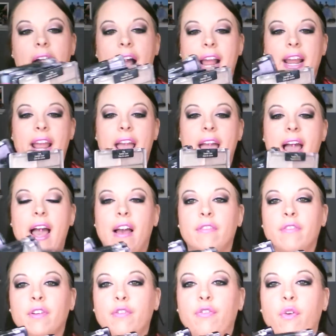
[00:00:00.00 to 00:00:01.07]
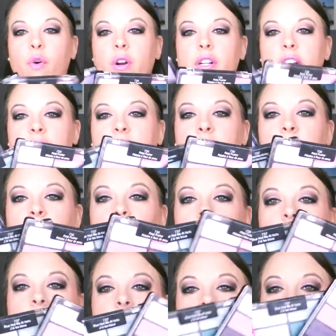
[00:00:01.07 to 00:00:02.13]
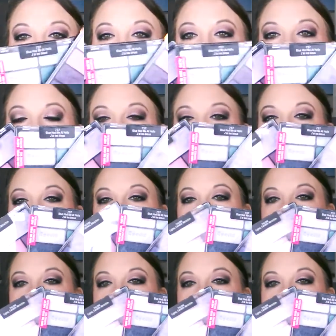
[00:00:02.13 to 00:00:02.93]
I have 4 different ones here.